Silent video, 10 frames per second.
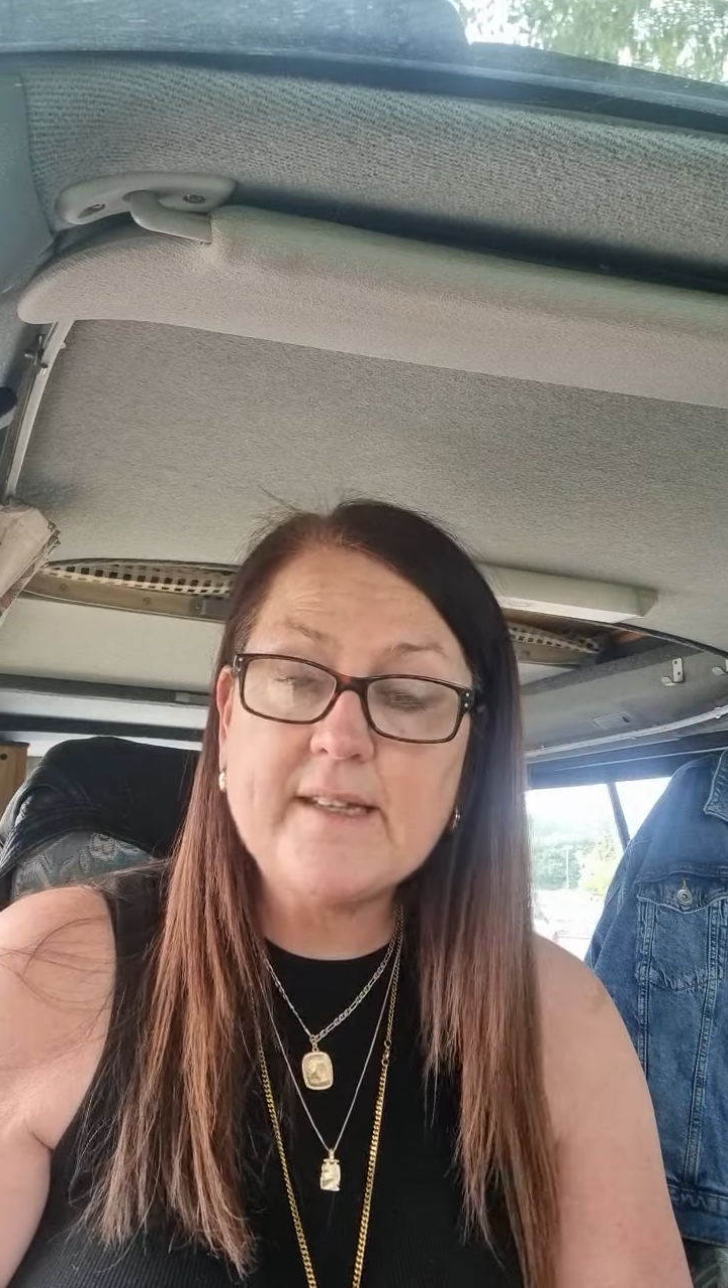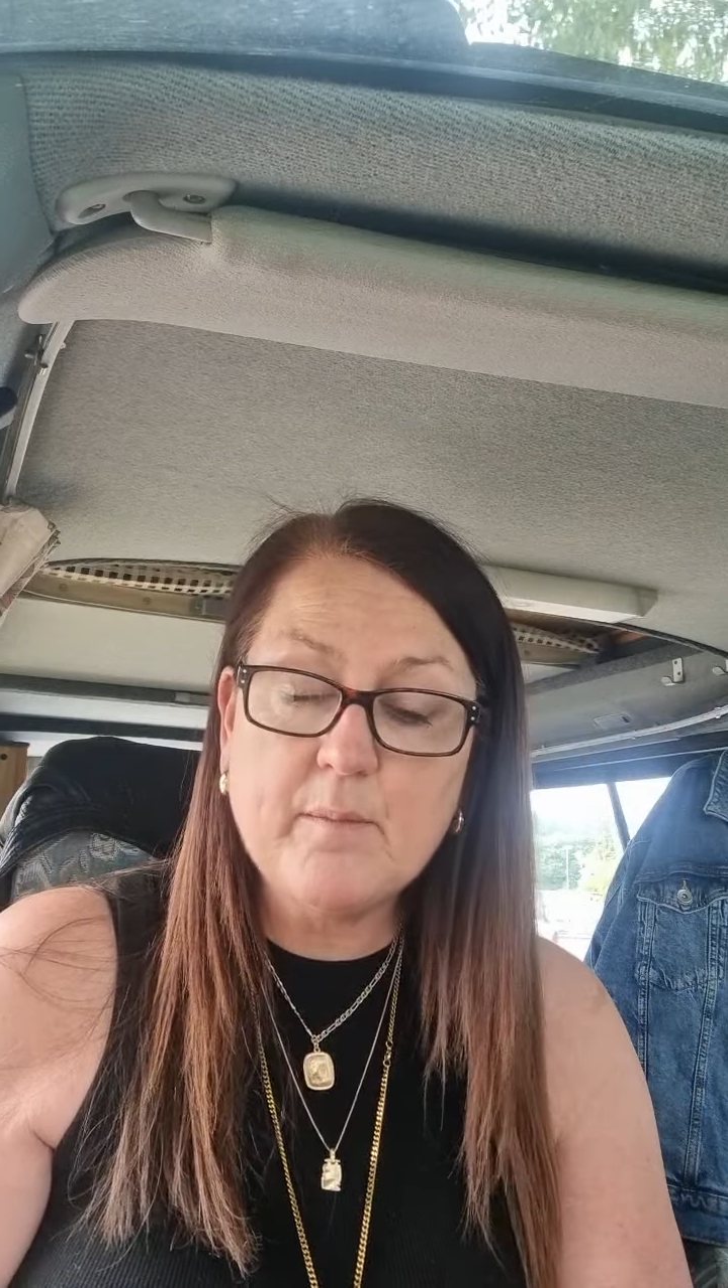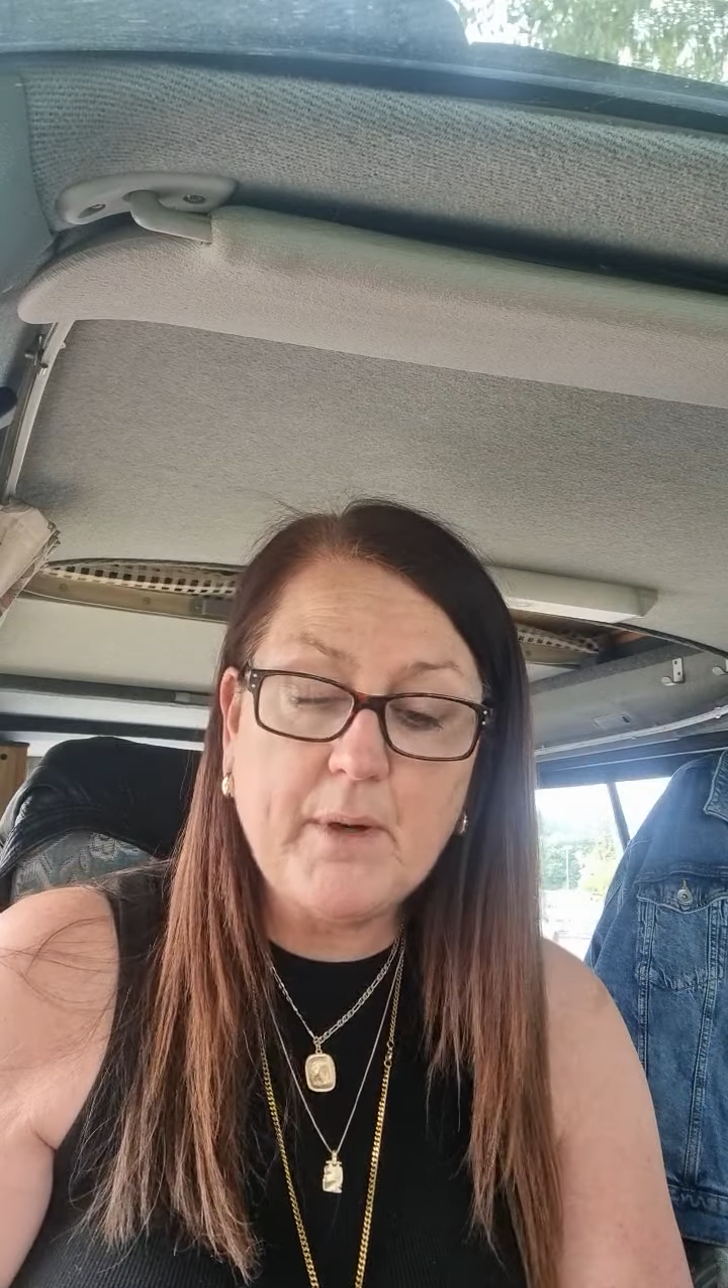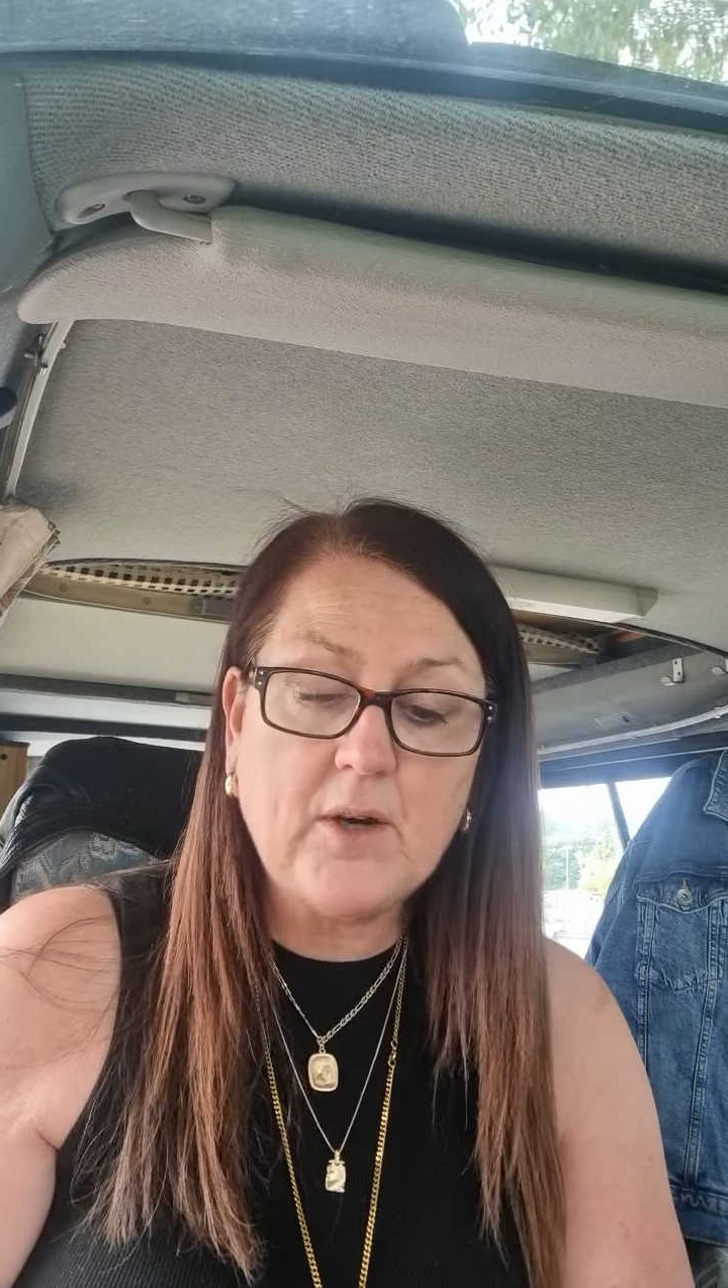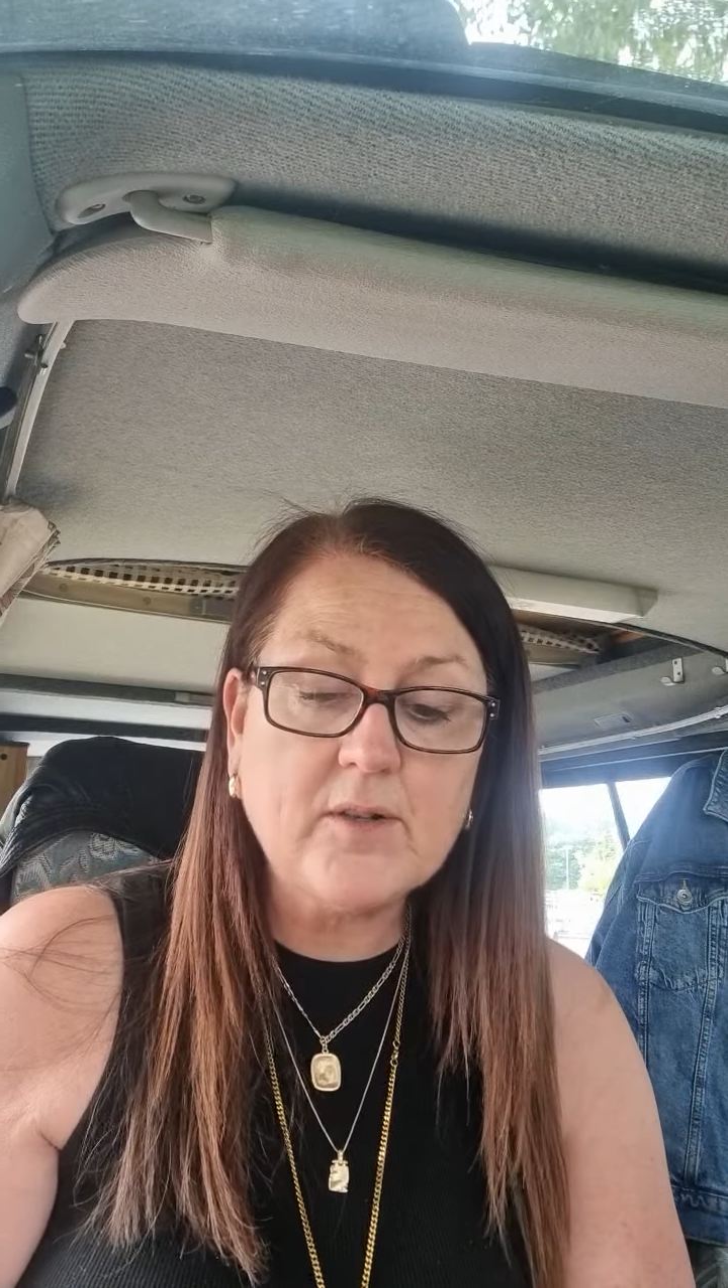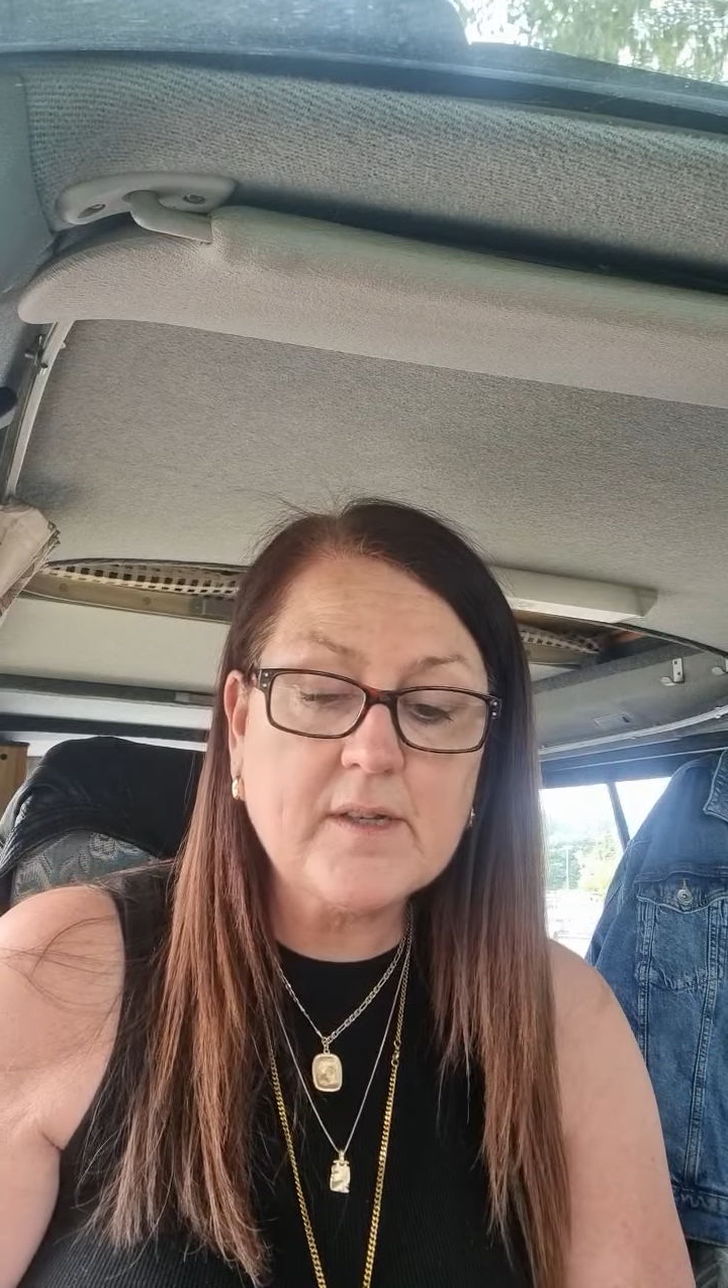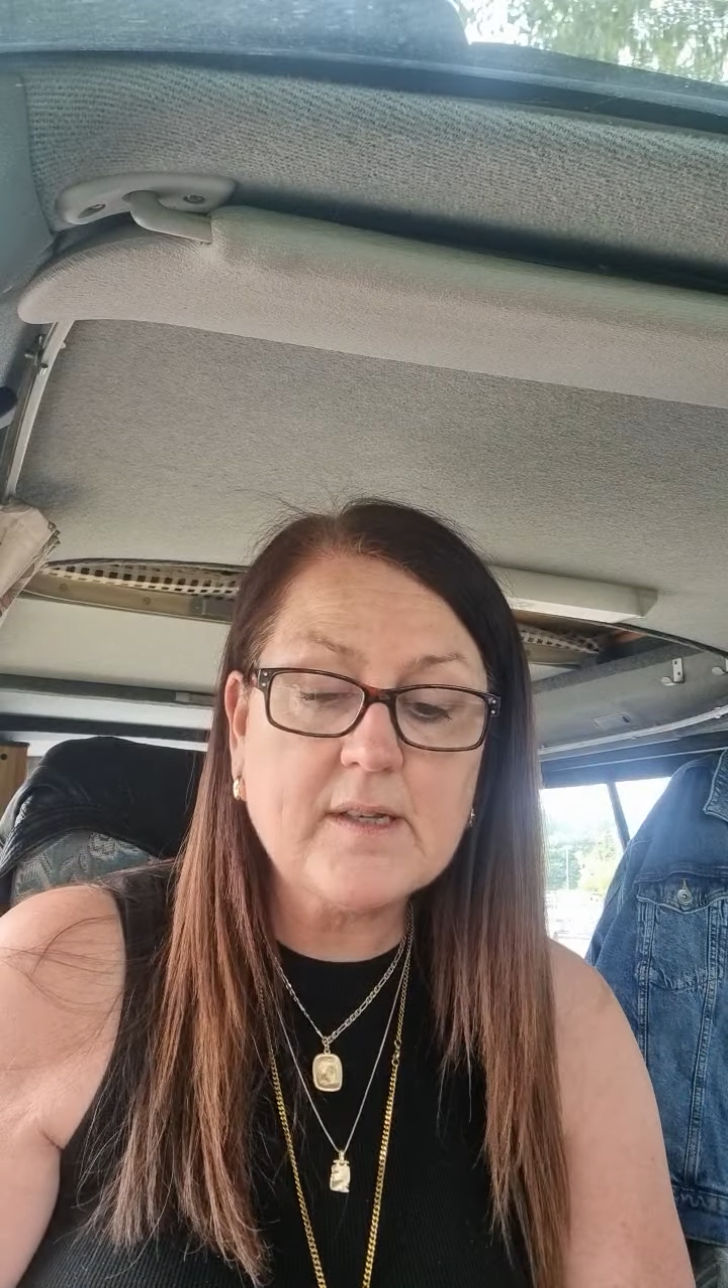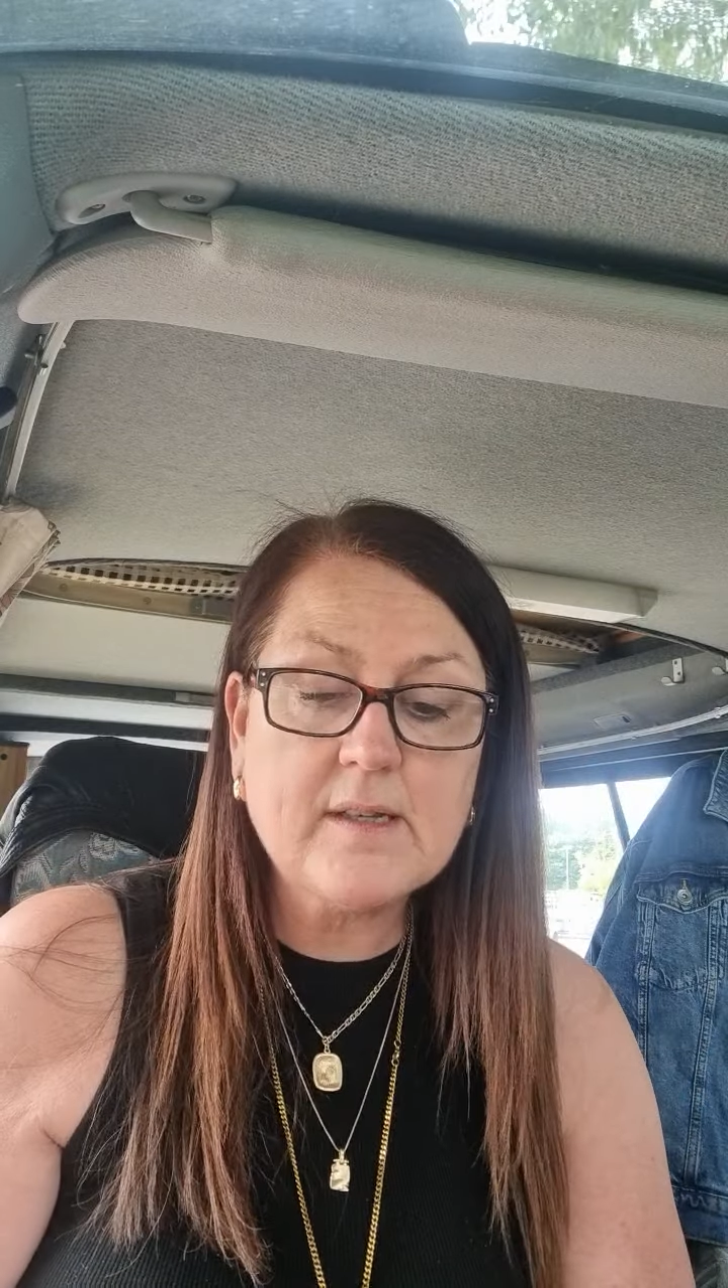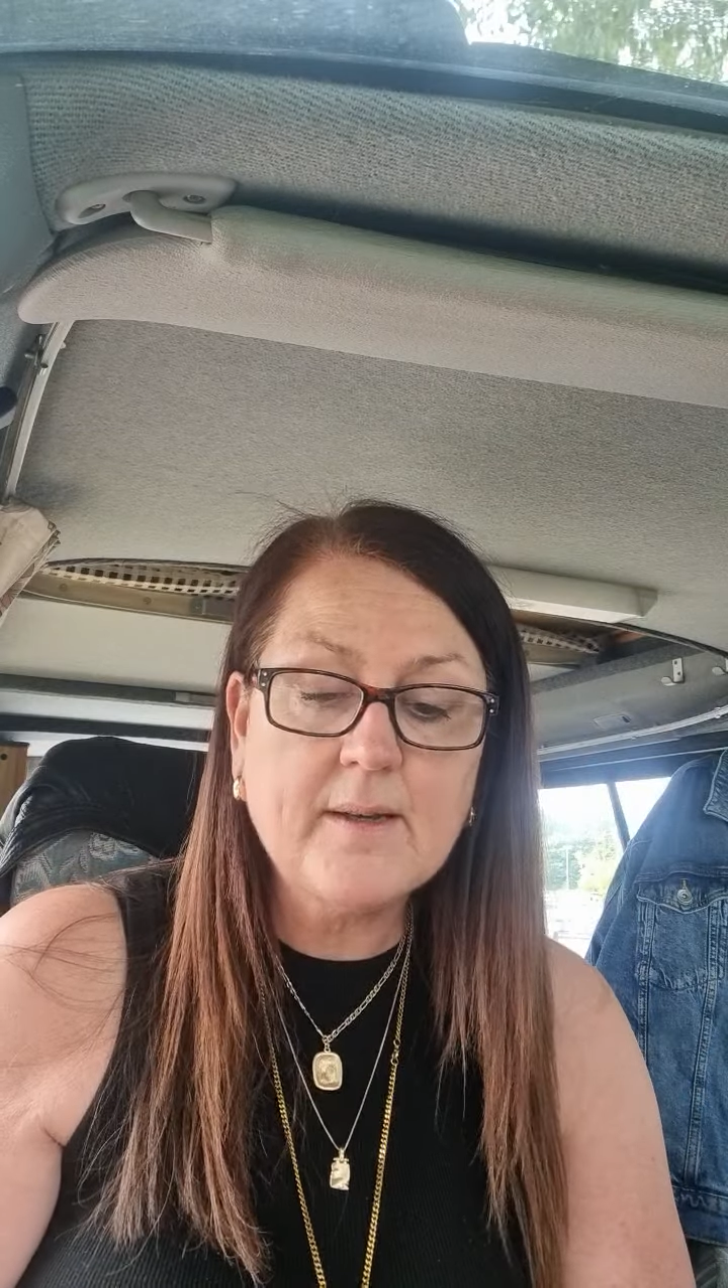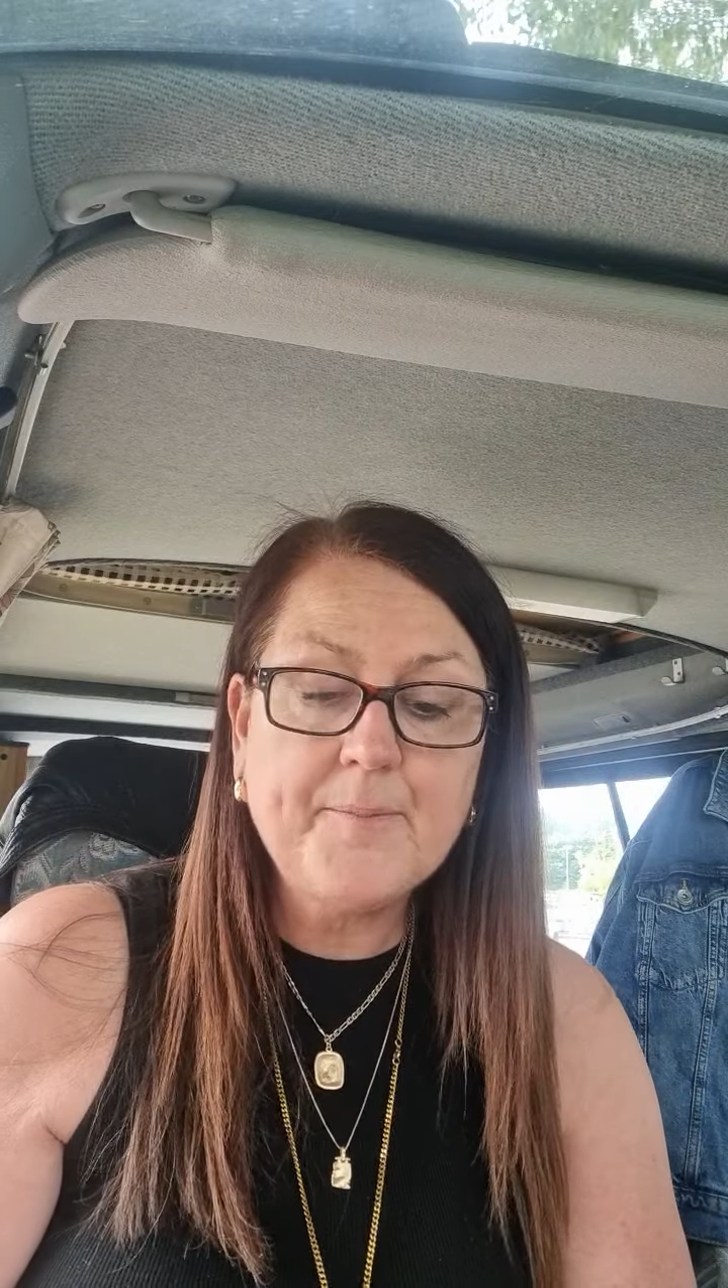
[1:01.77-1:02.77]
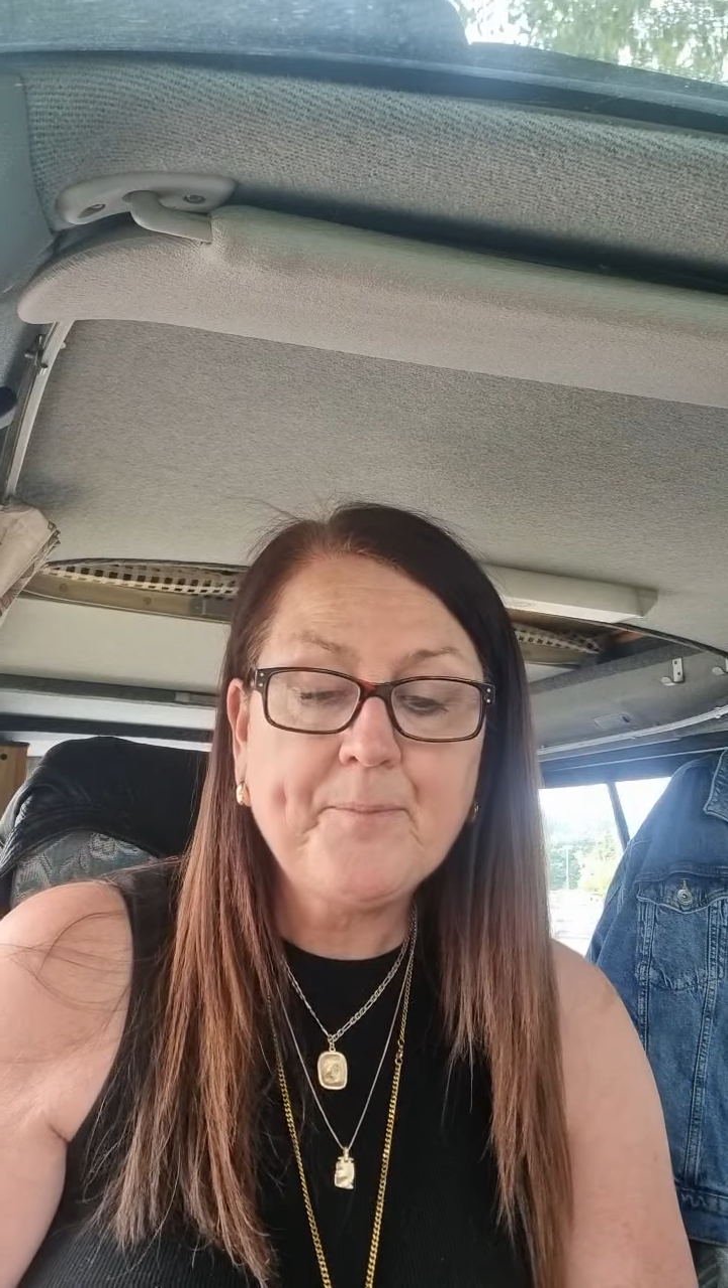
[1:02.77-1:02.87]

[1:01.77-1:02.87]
the blocks